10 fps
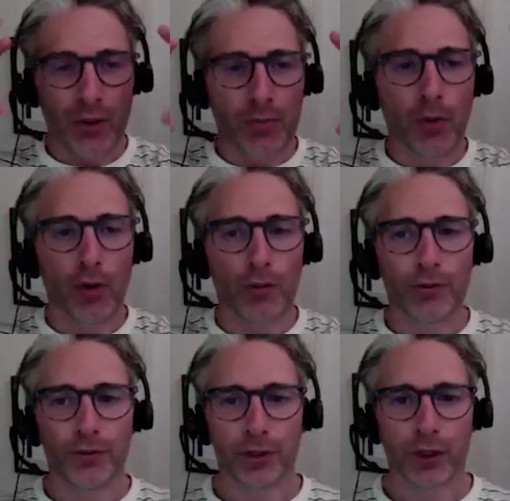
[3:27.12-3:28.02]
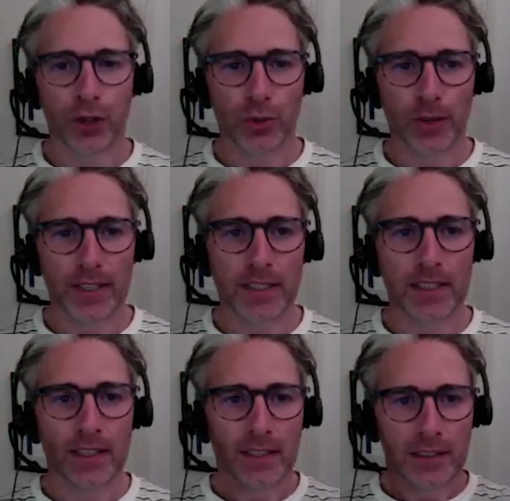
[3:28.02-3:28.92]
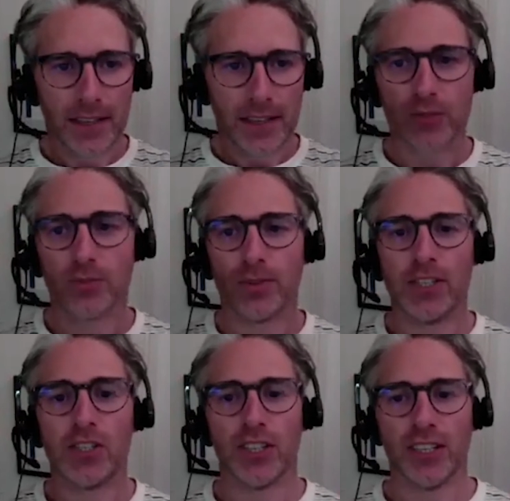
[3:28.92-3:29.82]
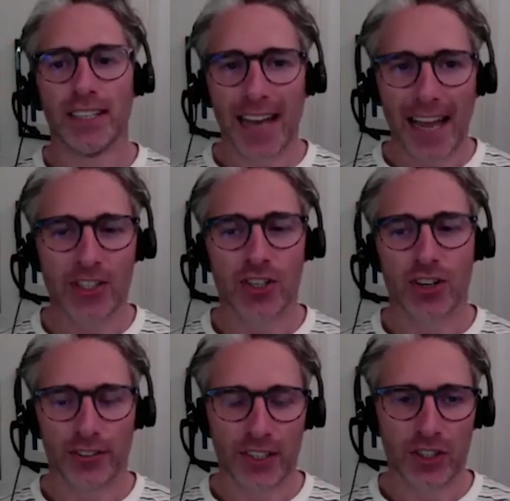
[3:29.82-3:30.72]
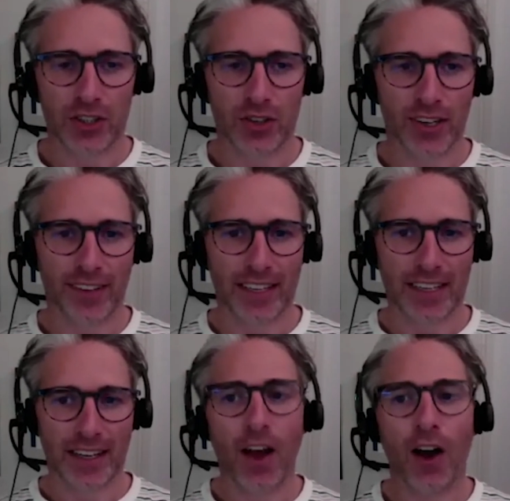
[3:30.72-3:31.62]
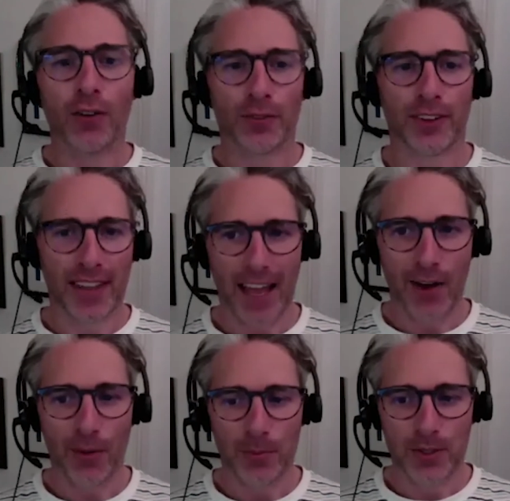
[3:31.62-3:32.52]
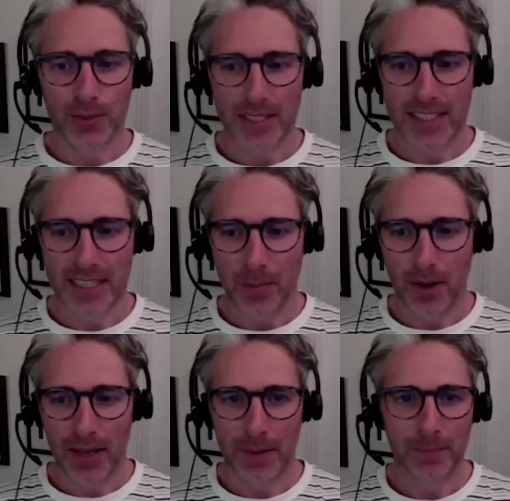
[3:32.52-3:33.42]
sort of more fluid, less rigid nature of intuitive eating. Hopefully that helps you in some